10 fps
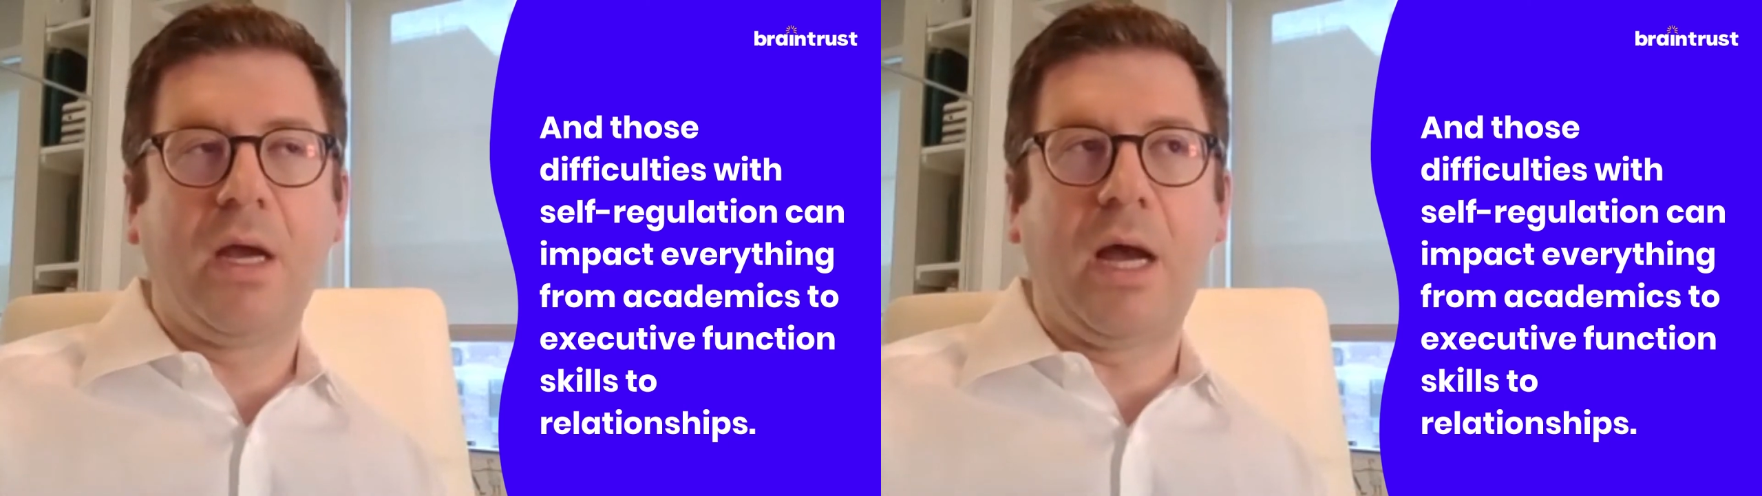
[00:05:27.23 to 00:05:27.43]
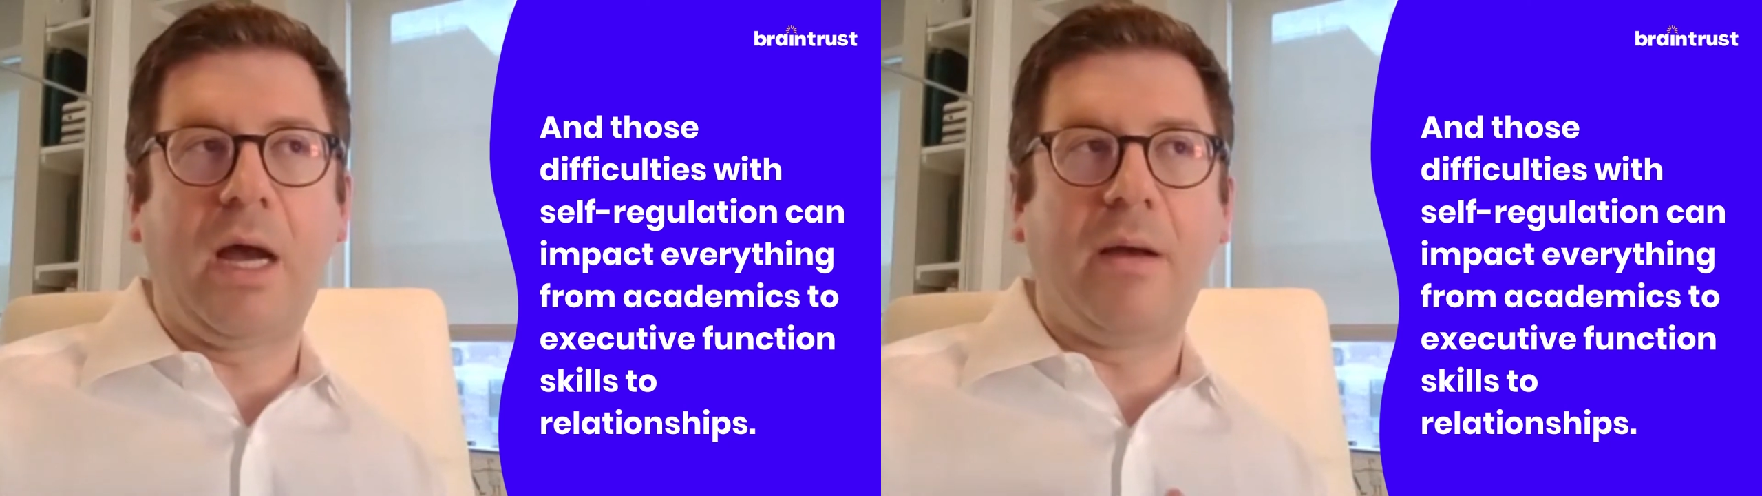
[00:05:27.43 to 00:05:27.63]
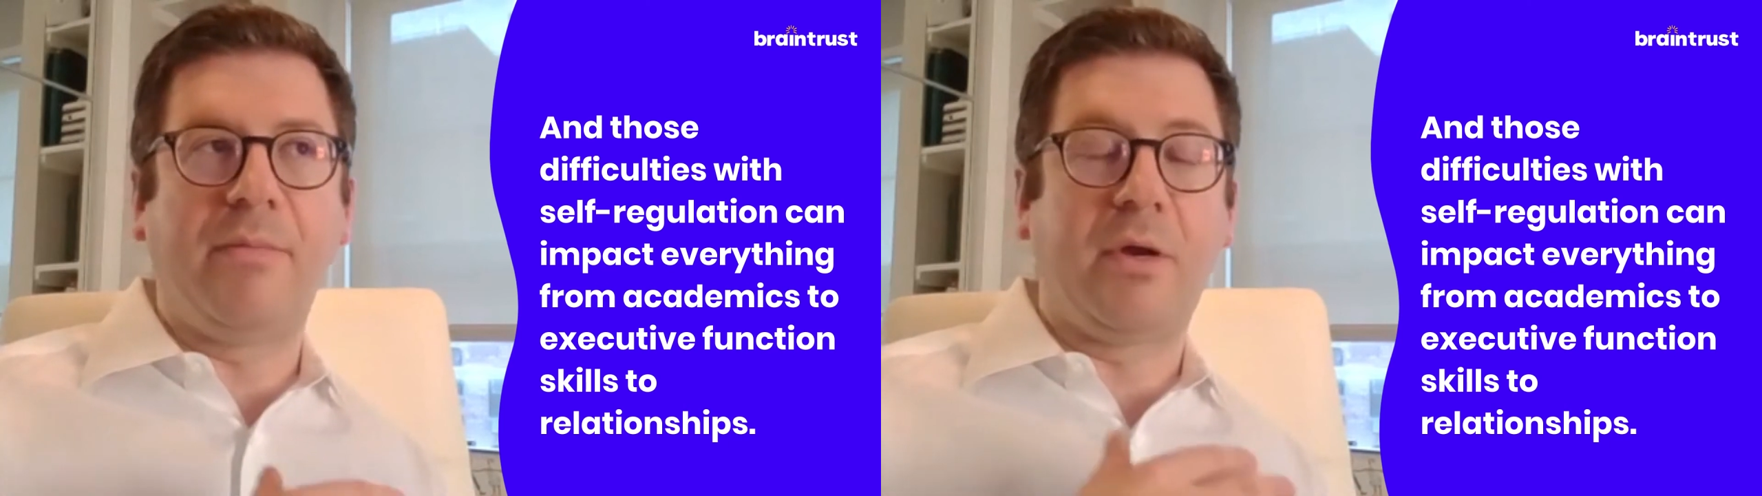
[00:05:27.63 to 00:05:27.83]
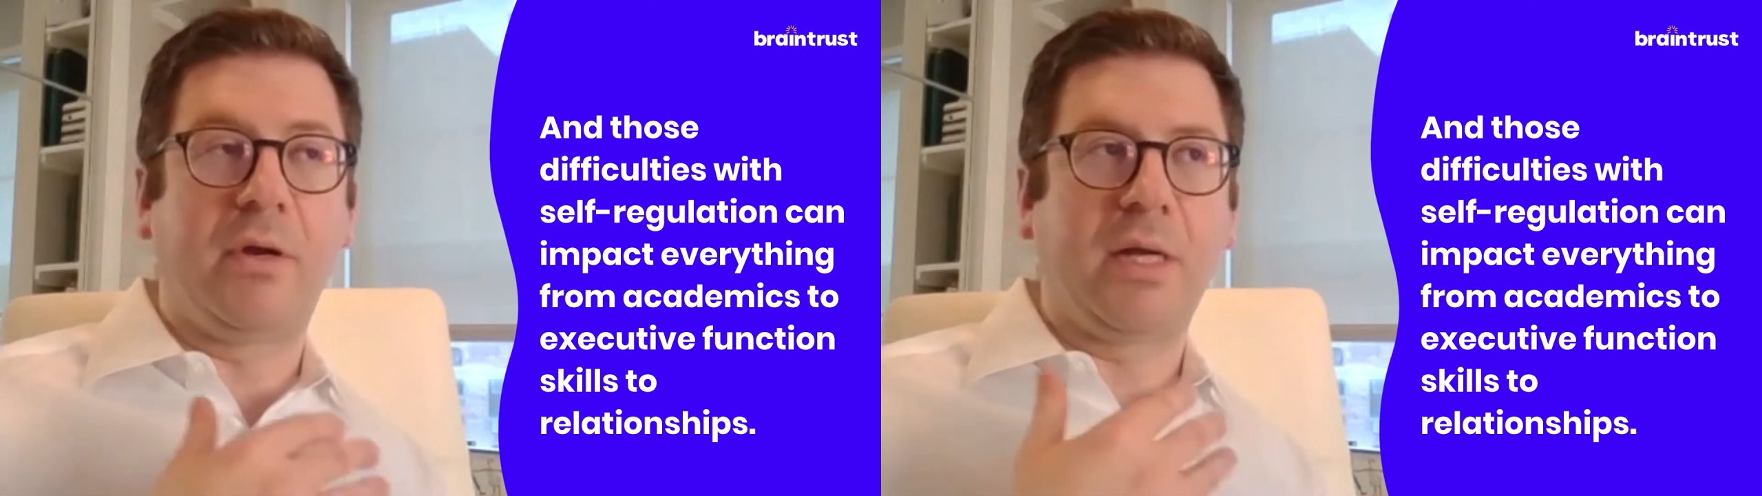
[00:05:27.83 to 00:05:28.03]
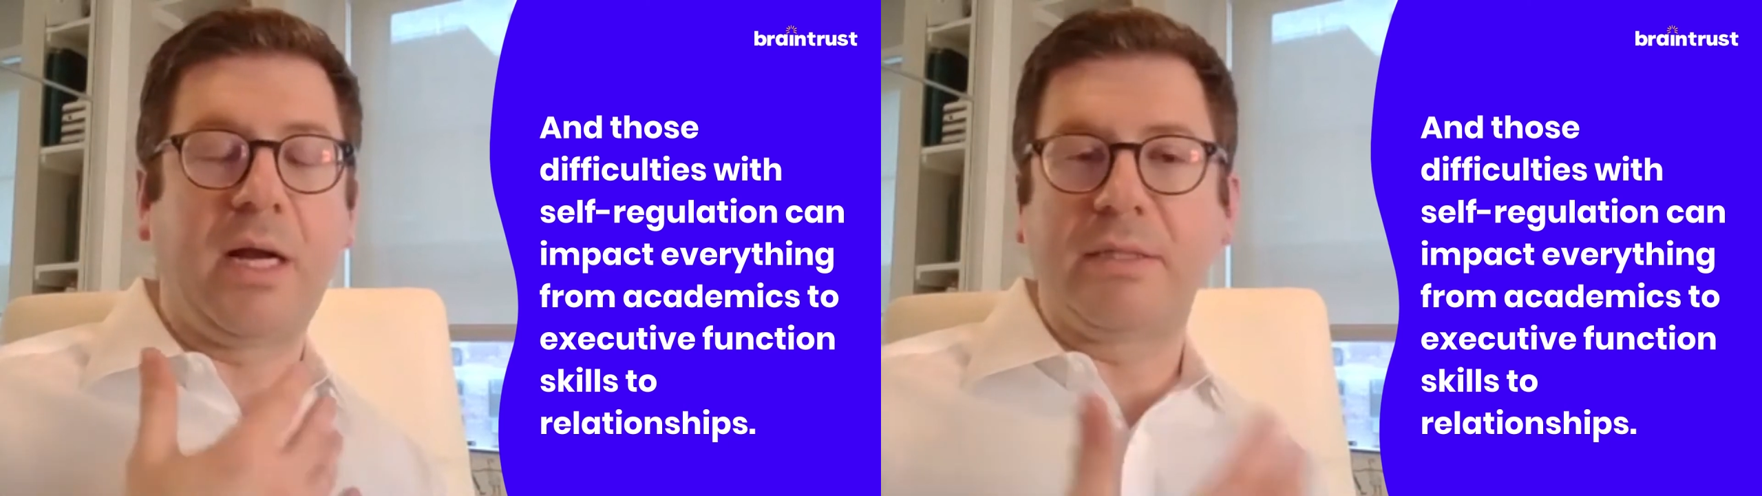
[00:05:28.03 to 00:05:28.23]
um,
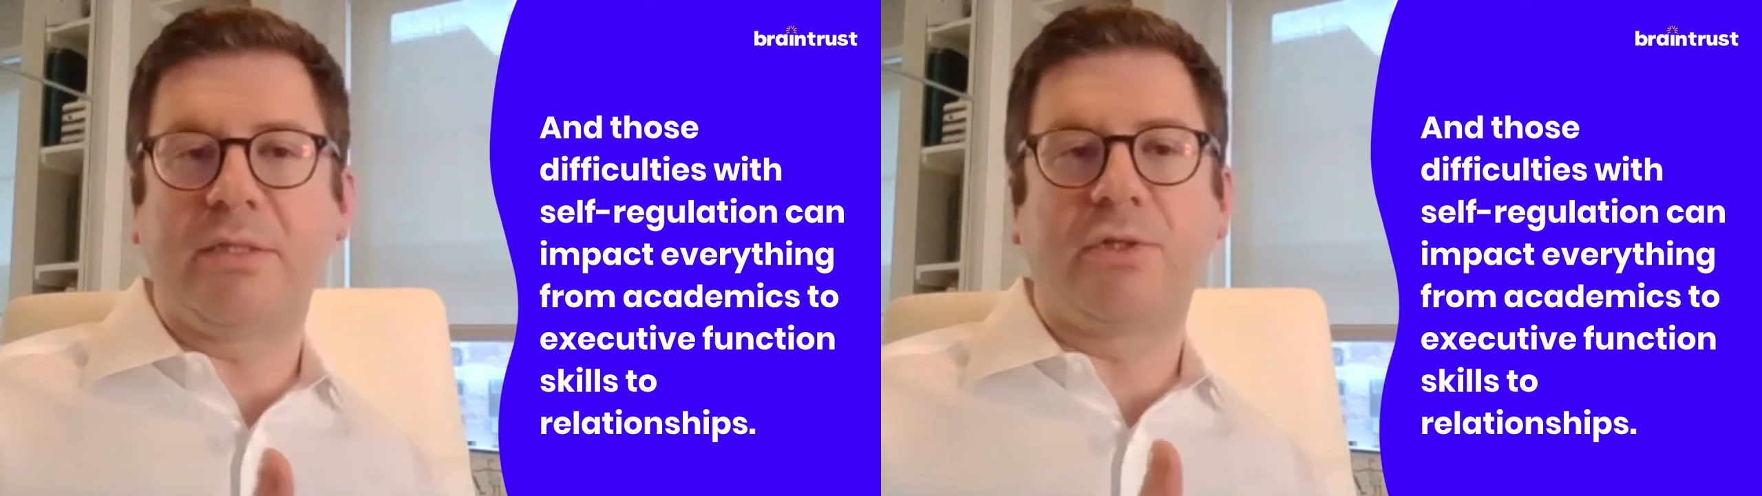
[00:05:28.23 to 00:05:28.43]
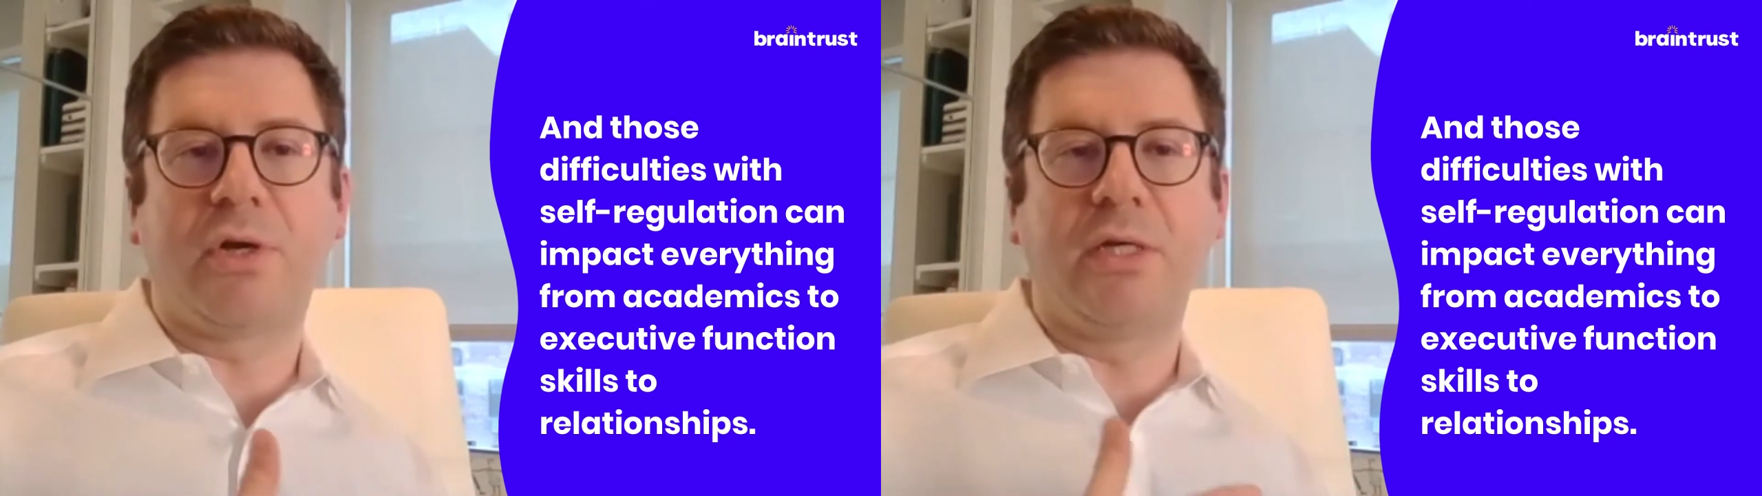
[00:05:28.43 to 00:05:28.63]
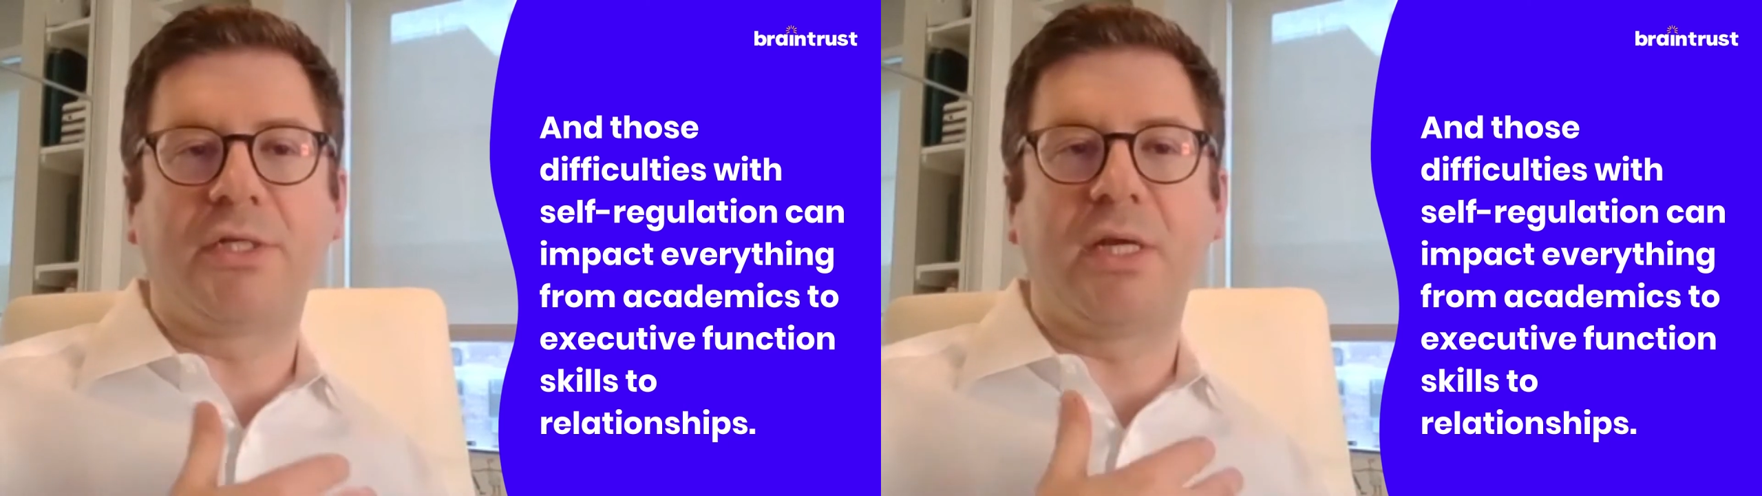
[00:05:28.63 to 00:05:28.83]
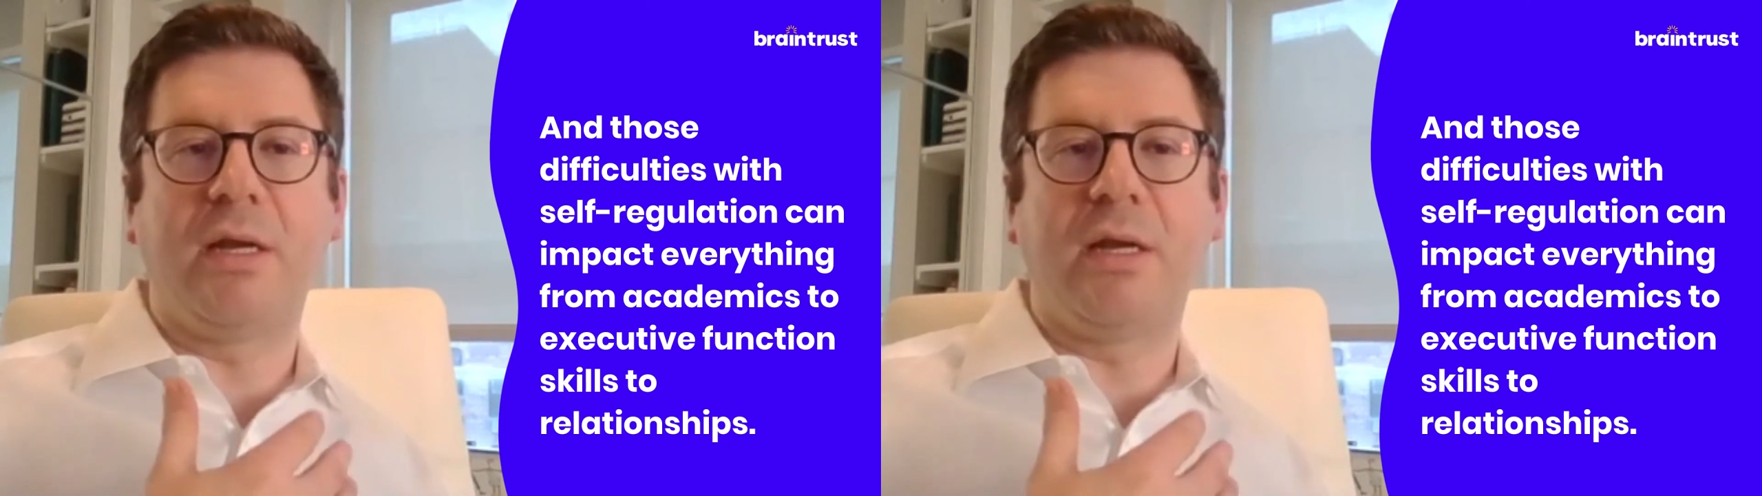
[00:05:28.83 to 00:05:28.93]
their concentration